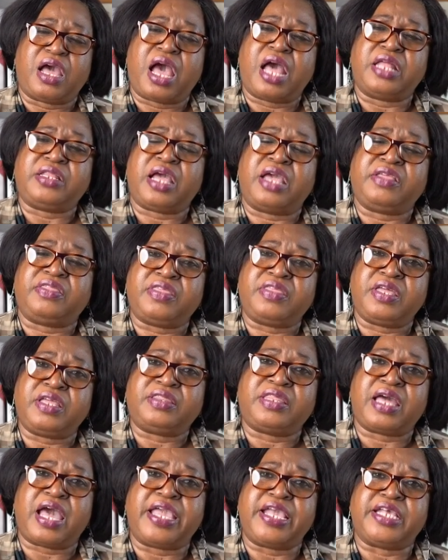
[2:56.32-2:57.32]
And I
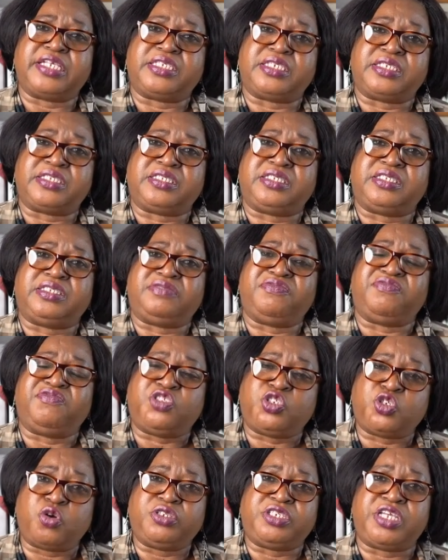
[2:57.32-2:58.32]
think that is
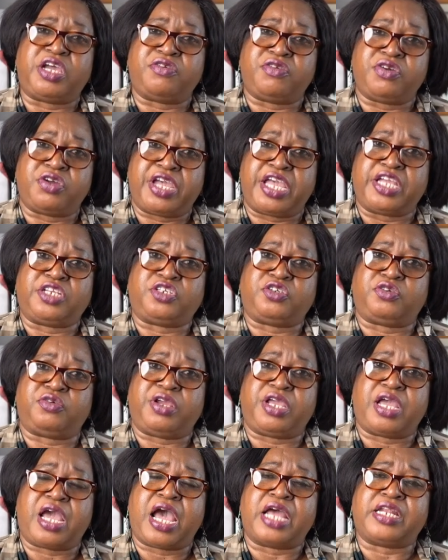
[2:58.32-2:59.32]
so
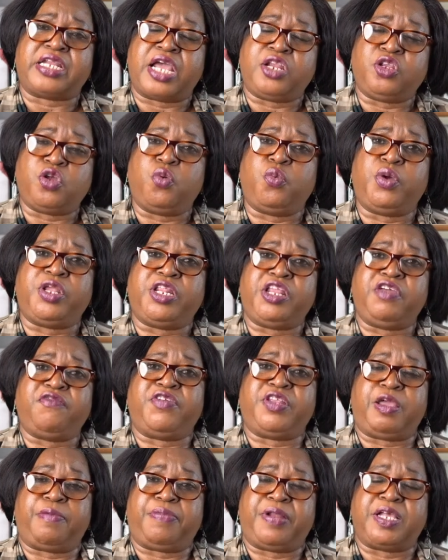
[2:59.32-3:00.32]
derogatory. And I know we live
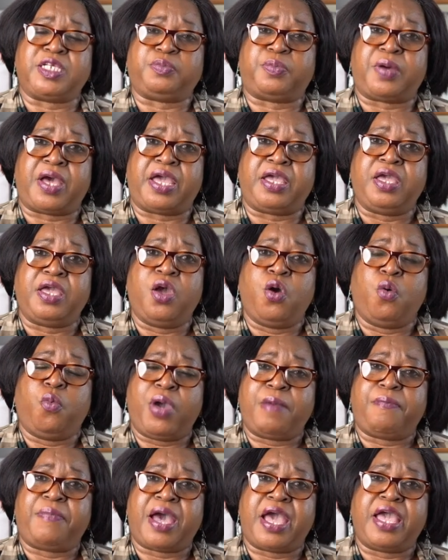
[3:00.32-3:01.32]
in a place
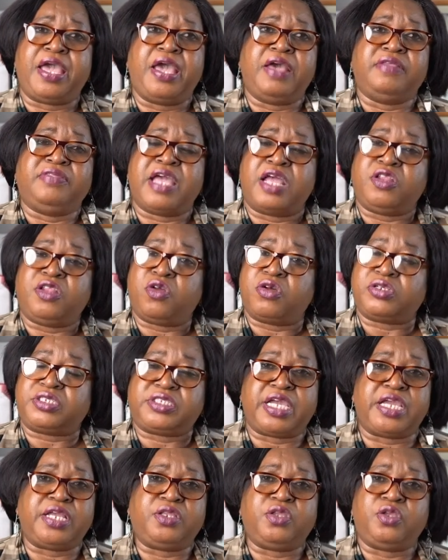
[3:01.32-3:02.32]
whereby they're not
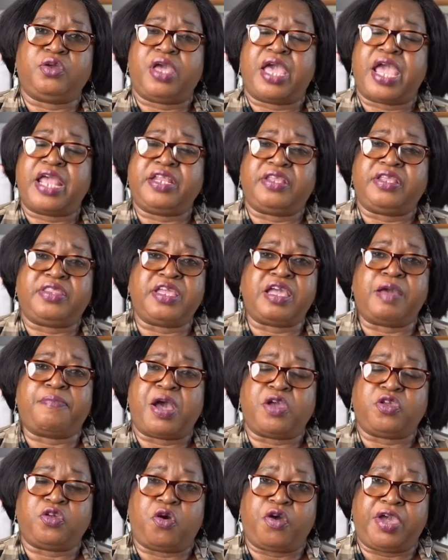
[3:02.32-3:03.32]
saying anything
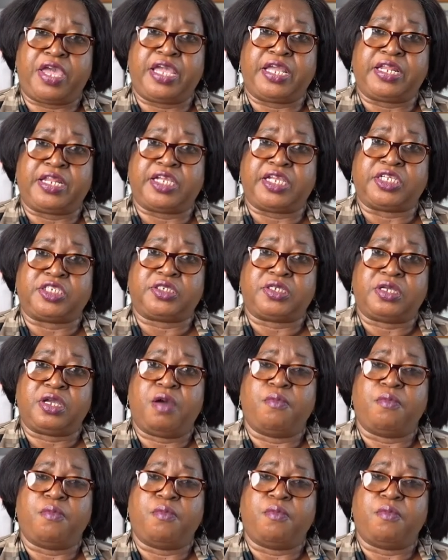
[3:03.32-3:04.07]
about your English,